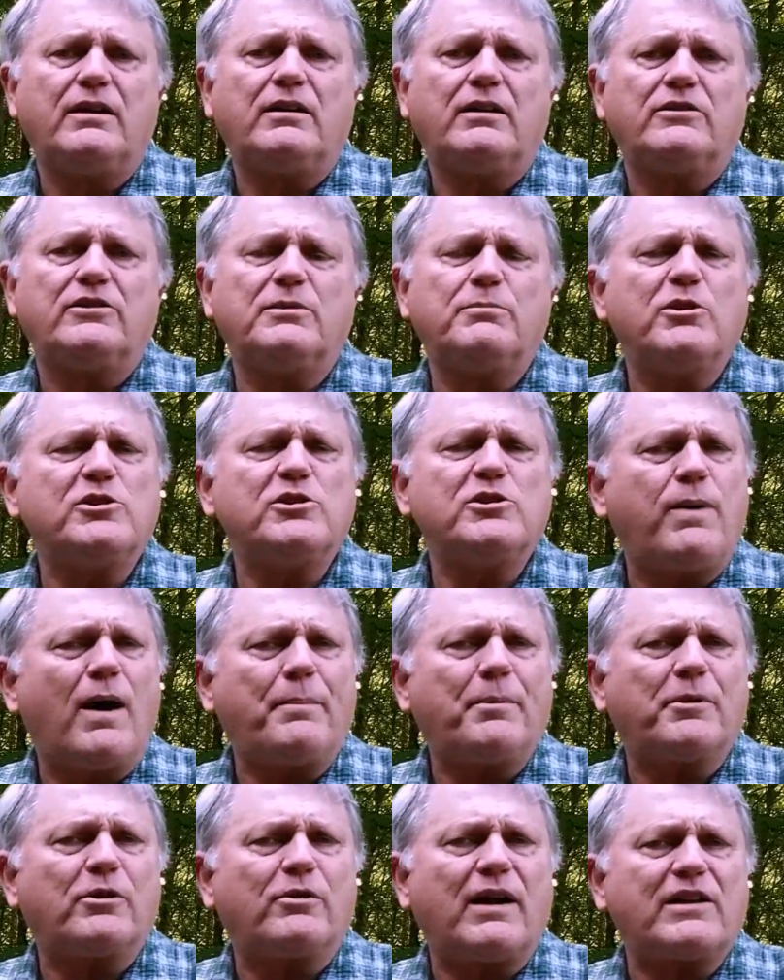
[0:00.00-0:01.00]
The most
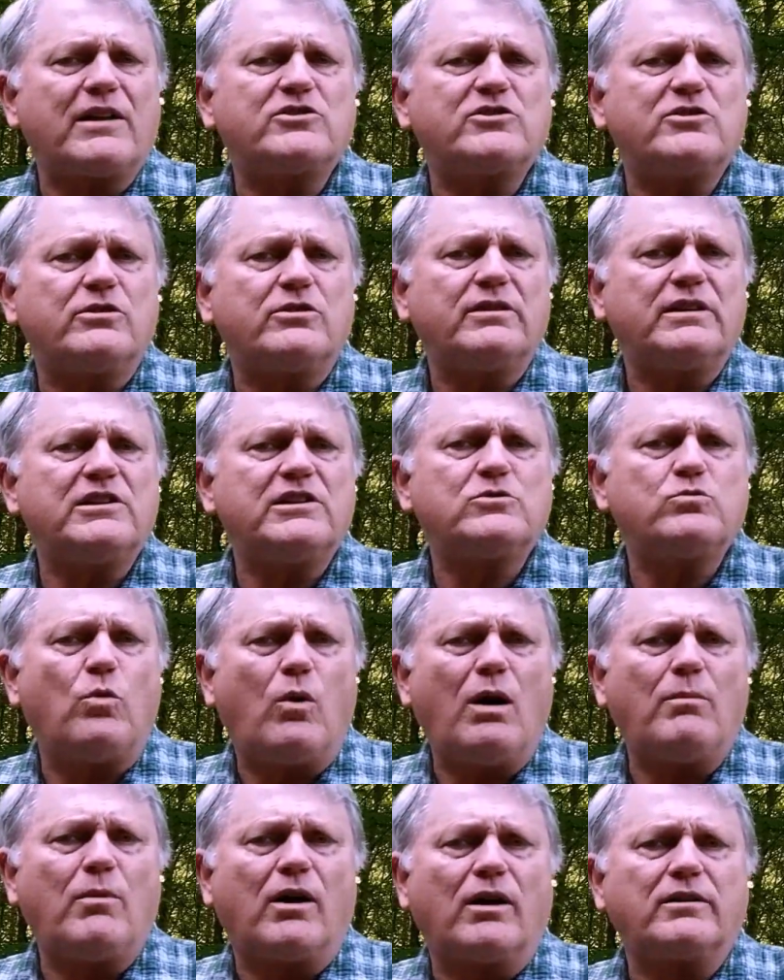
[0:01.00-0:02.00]
popular answer is
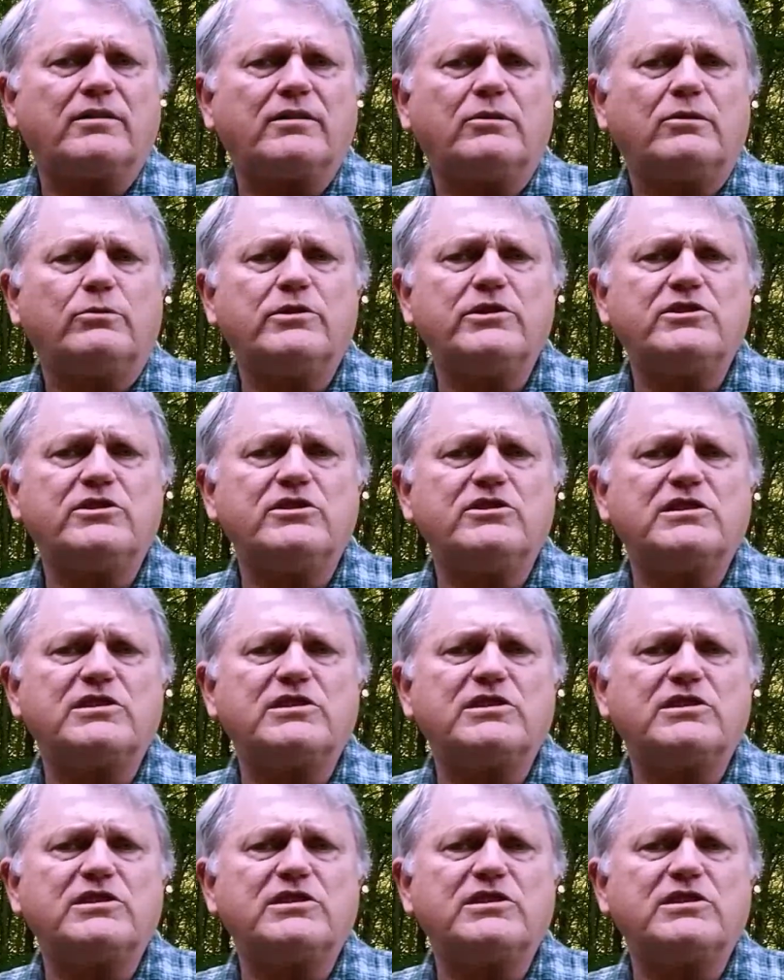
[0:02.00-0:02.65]
Walmart, which is the